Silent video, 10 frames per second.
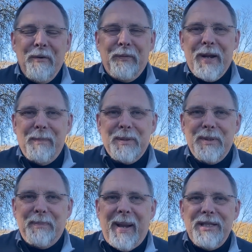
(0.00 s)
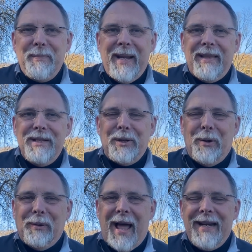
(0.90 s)
Free up some space, make things a
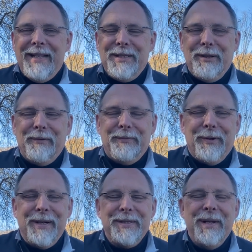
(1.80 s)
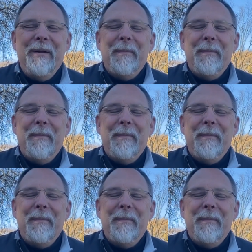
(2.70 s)
whole lot easier for us.